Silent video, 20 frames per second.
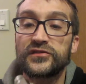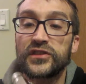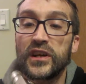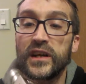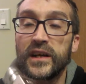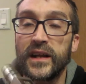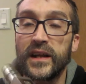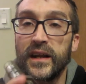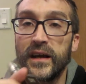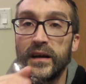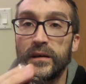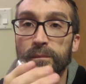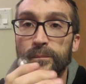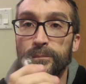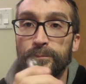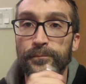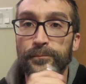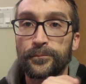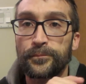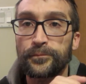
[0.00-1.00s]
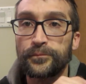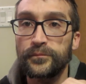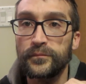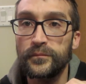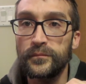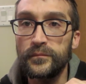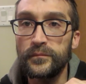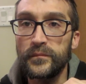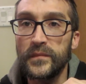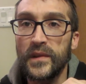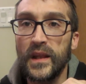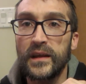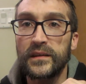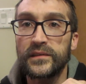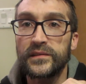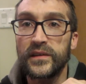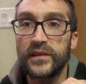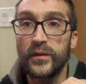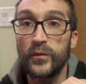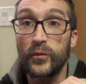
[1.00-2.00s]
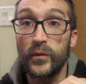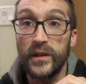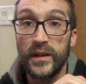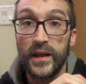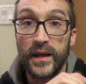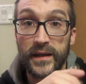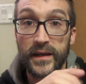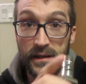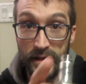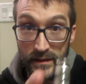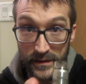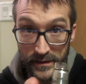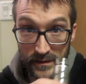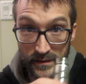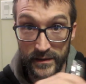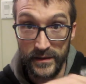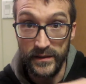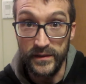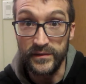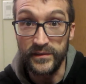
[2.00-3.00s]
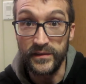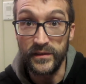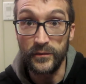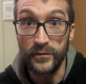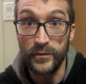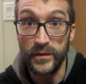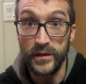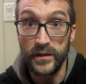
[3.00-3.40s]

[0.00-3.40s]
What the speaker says: check it out, see what we like and see what we